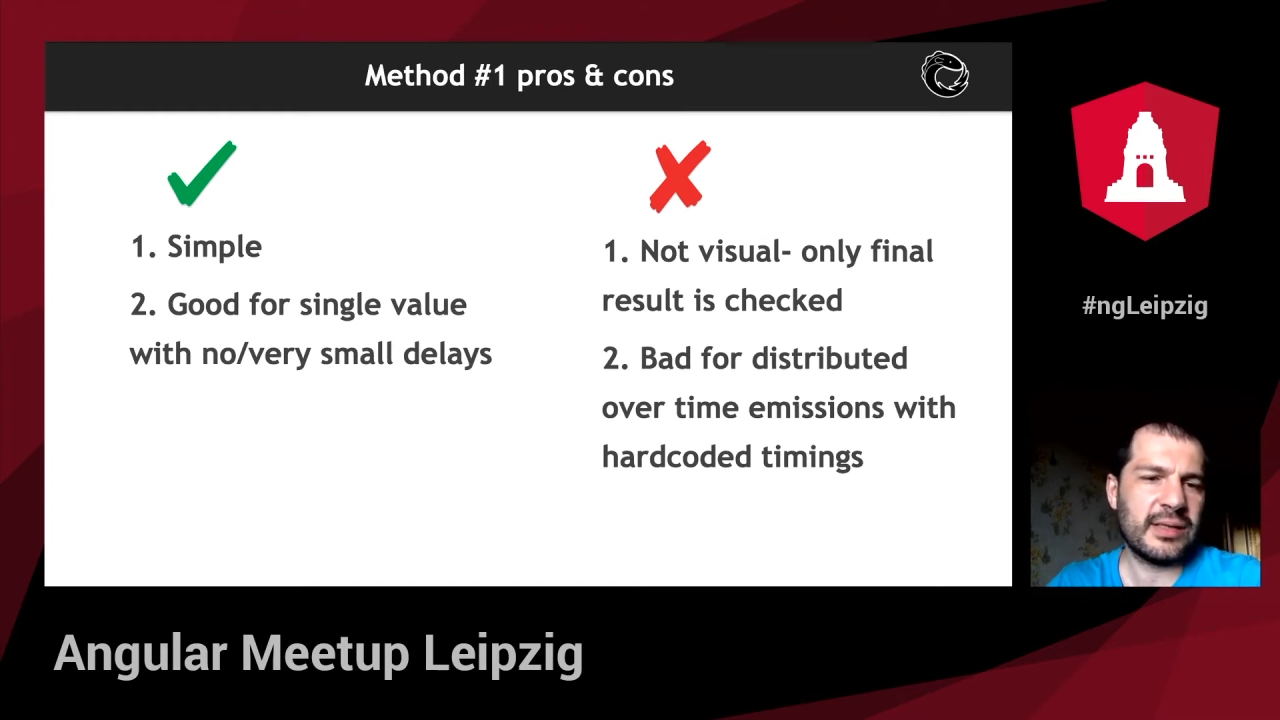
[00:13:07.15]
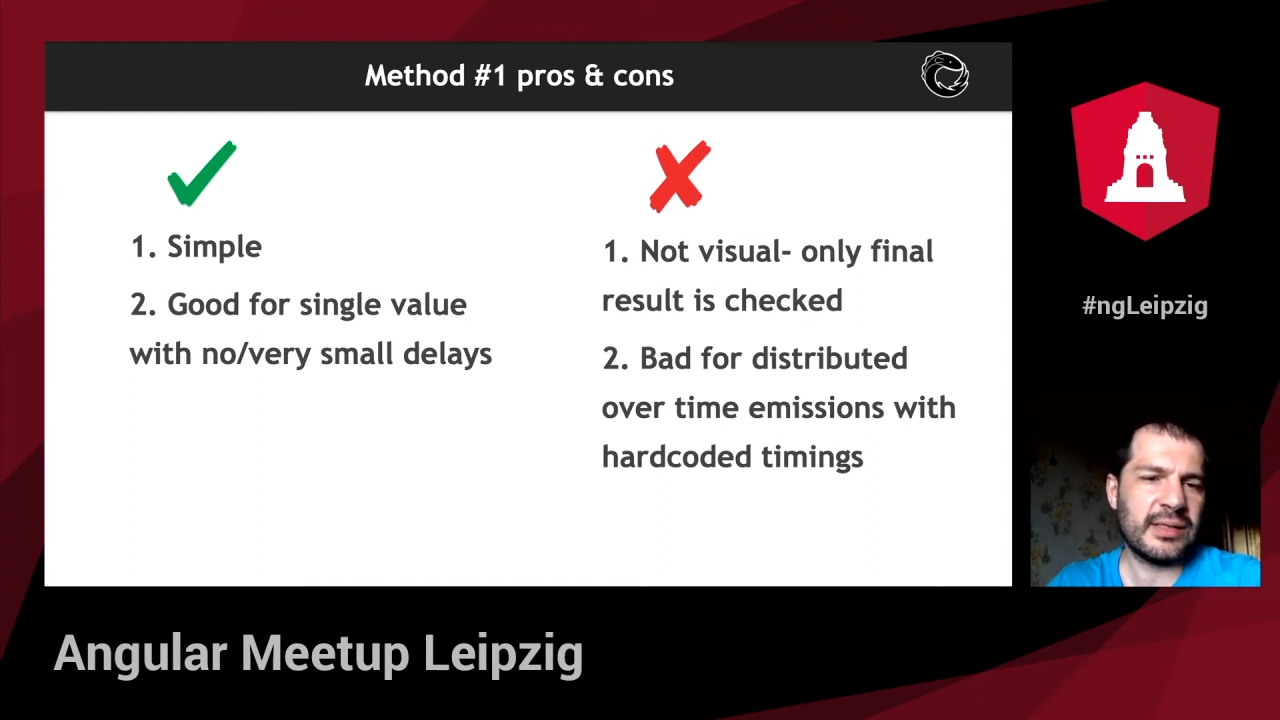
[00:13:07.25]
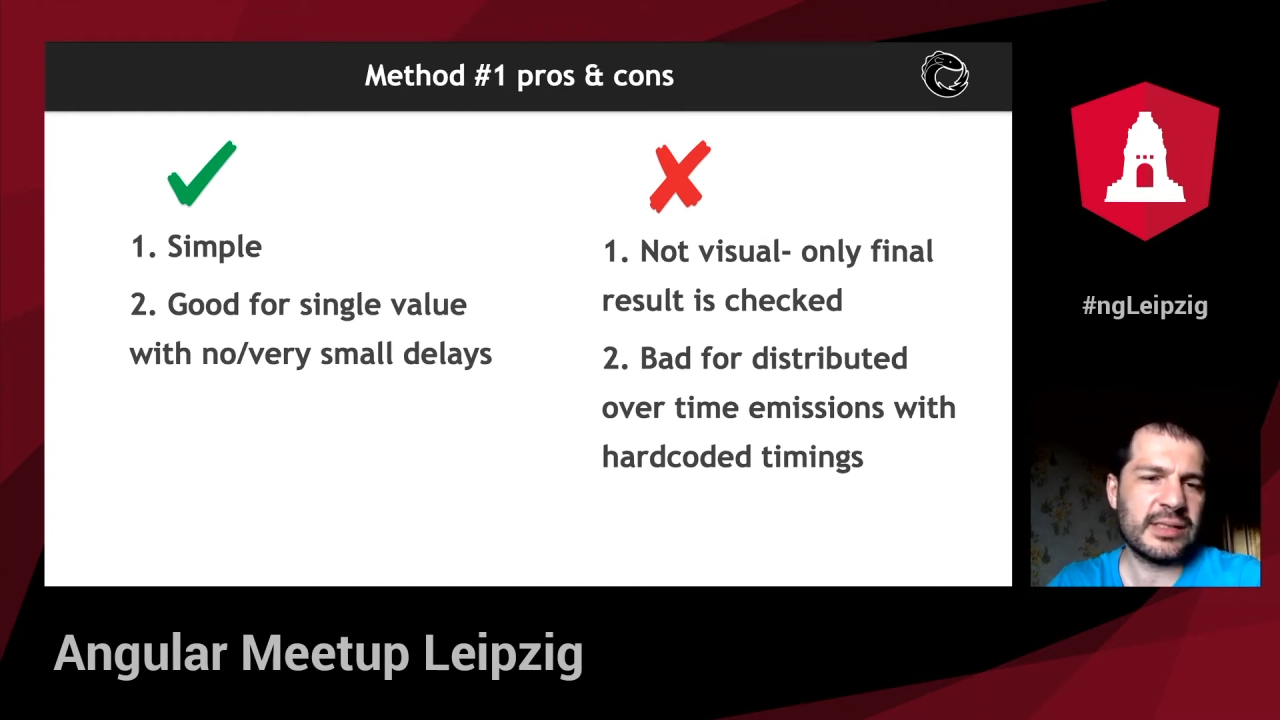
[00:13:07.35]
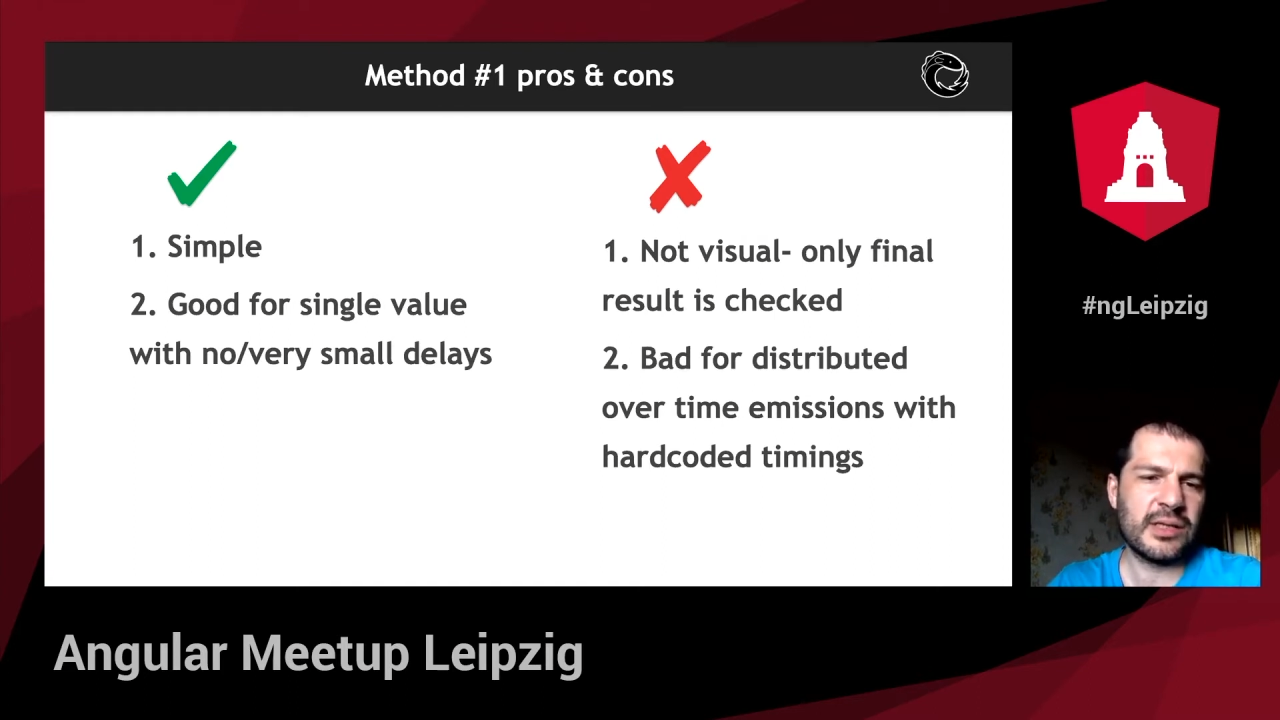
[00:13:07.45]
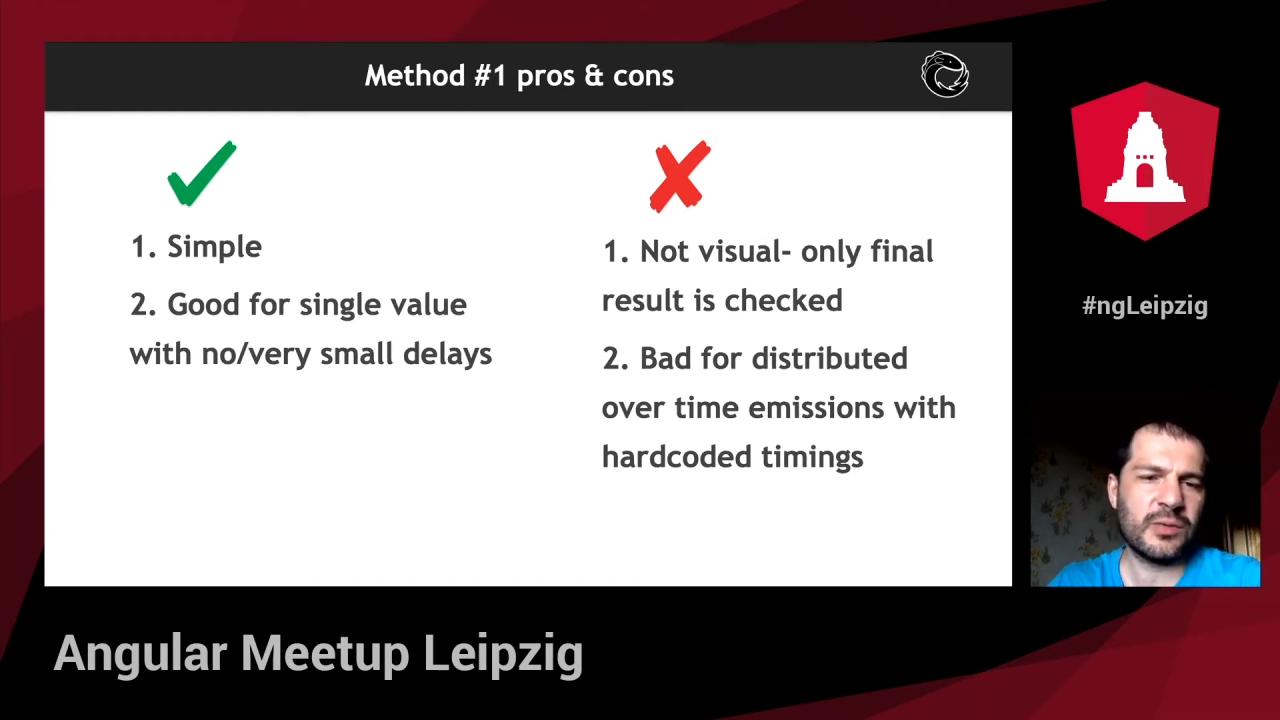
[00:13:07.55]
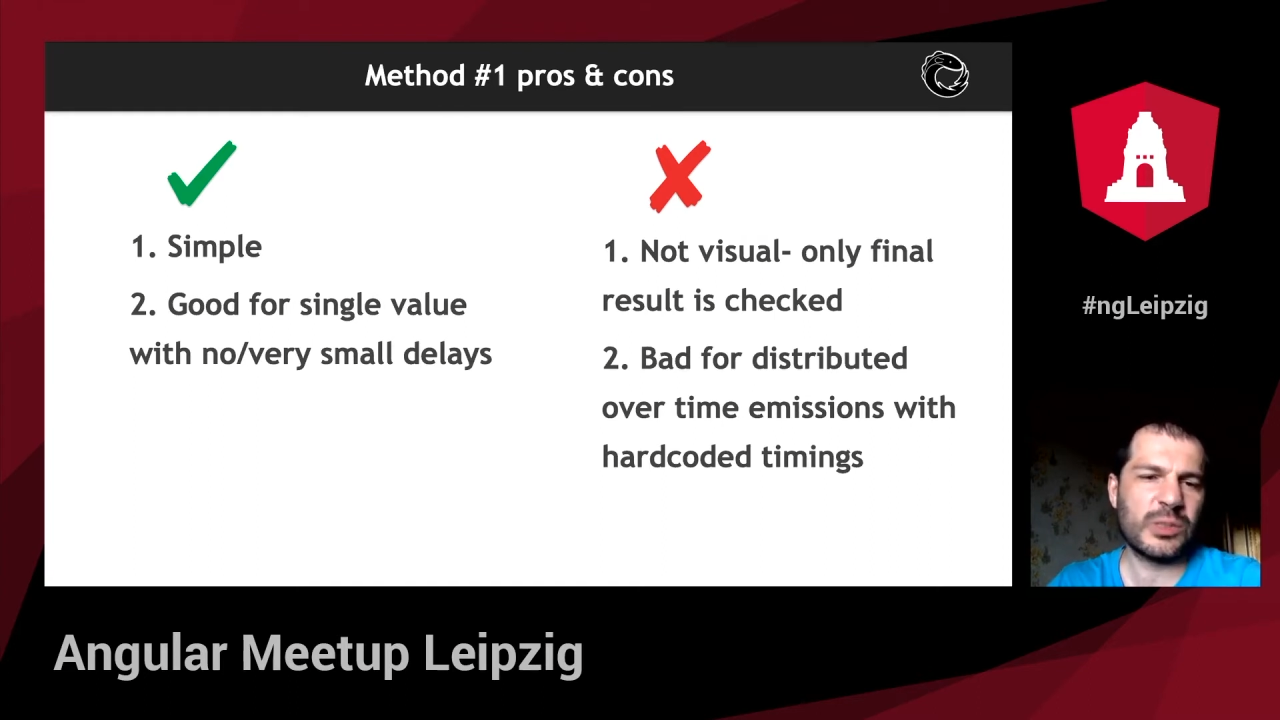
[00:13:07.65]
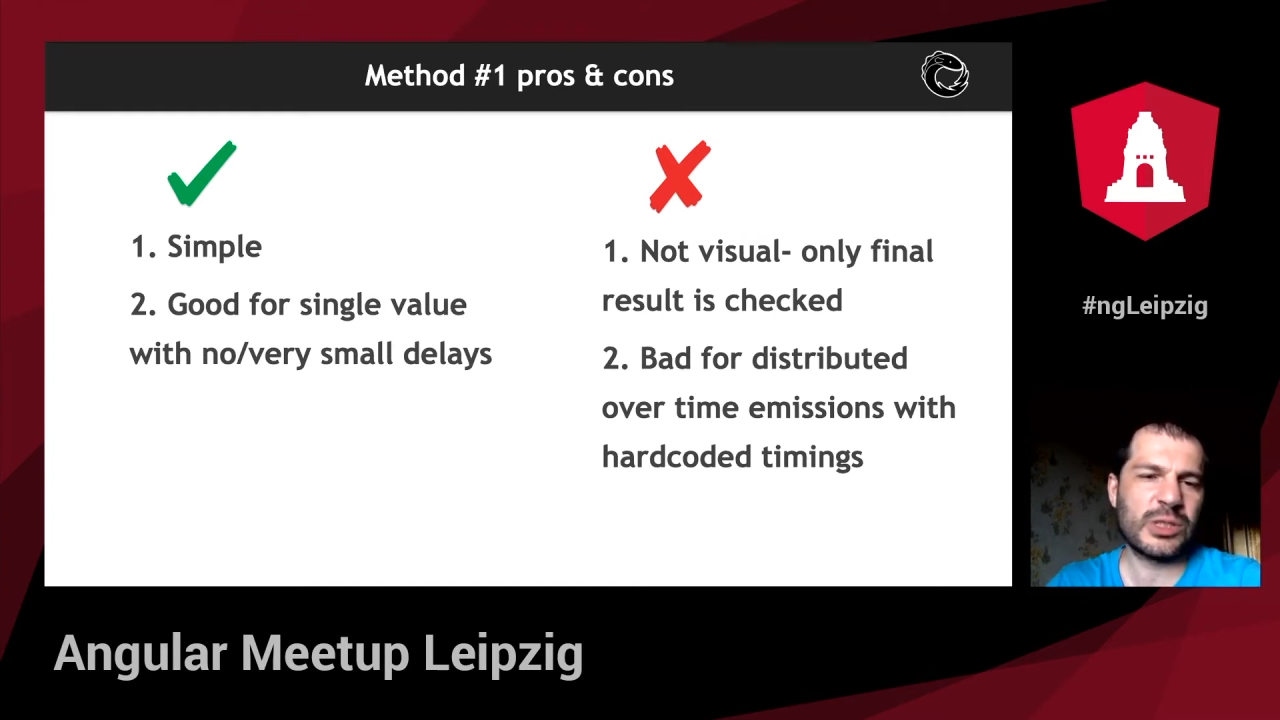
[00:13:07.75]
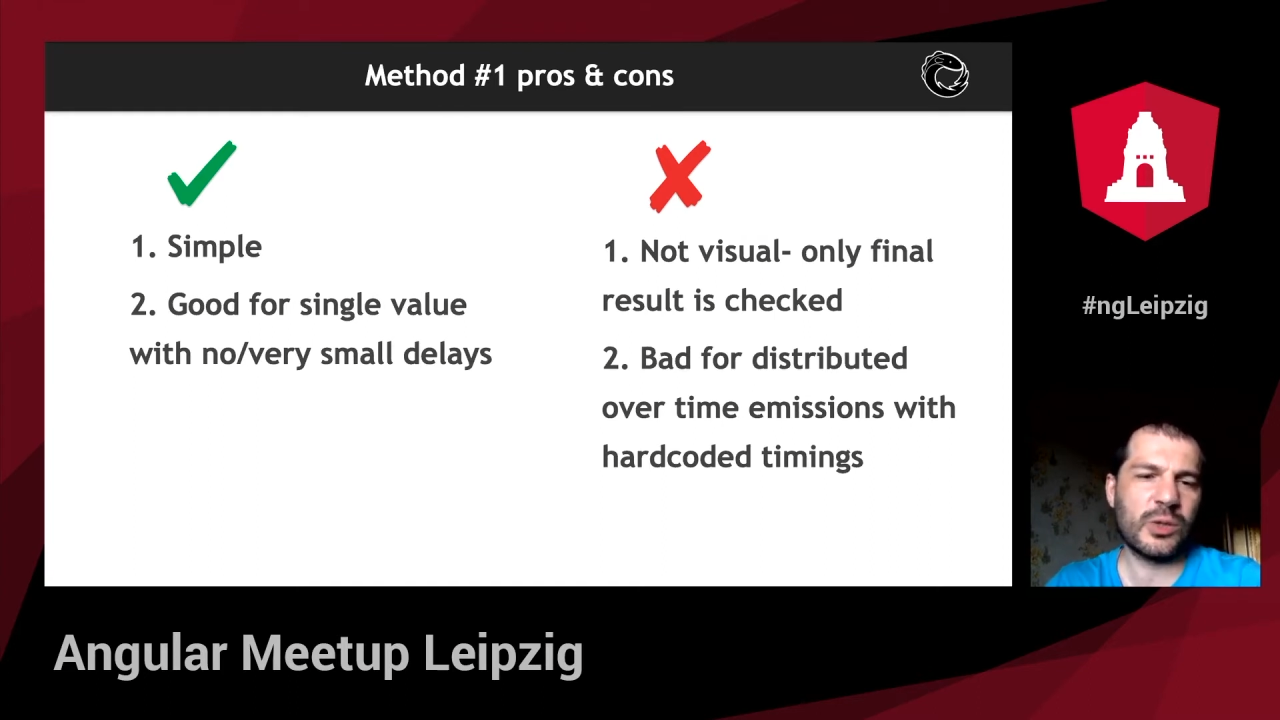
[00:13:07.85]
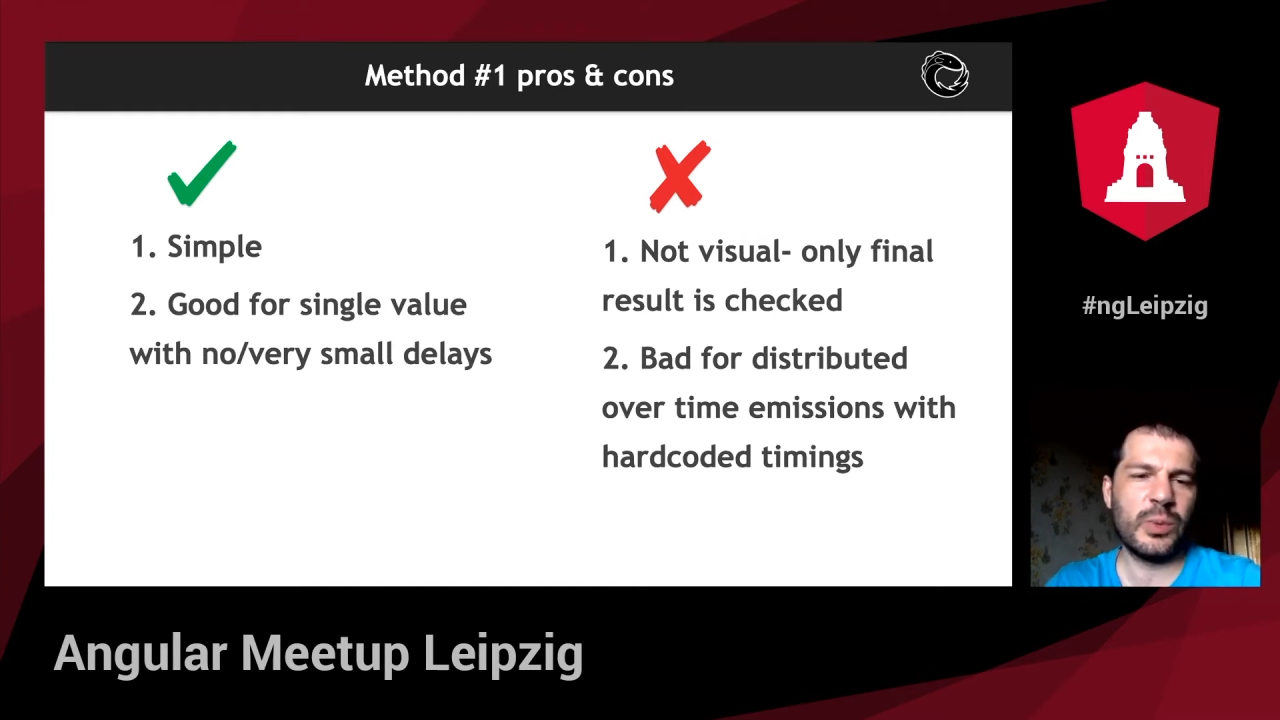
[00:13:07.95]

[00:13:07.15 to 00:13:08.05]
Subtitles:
it is not visual.